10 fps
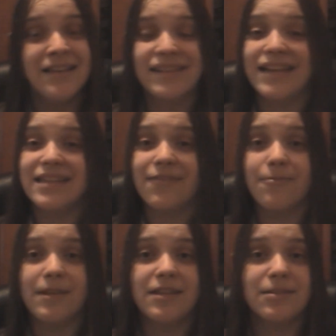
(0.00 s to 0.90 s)
So that's it
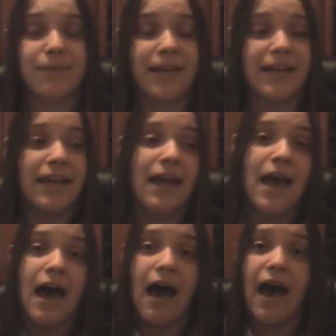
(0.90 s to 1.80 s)
for me this week.
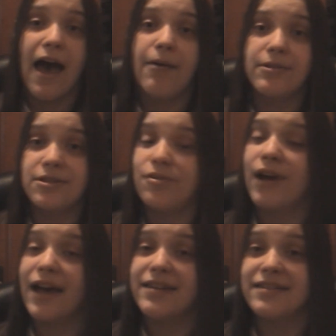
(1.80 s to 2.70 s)
I will see you
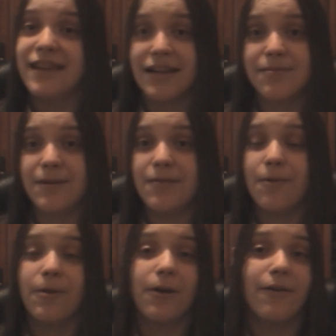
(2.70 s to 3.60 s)
guys next
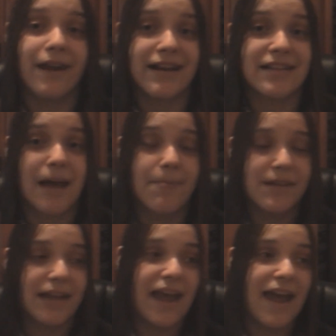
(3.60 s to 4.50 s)
week with our next
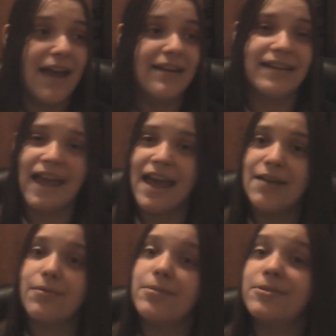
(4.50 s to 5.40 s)
topic, and
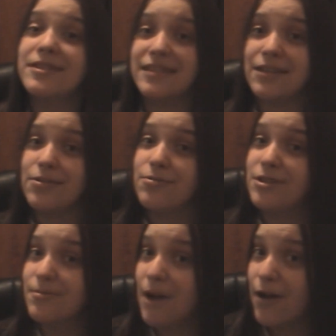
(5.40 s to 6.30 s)
Kay, we will see you
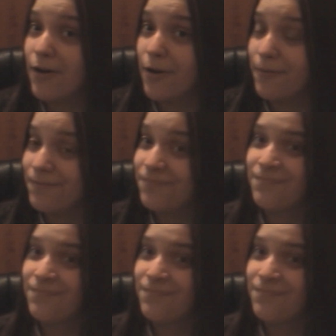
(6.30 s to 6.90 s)
tomorrow.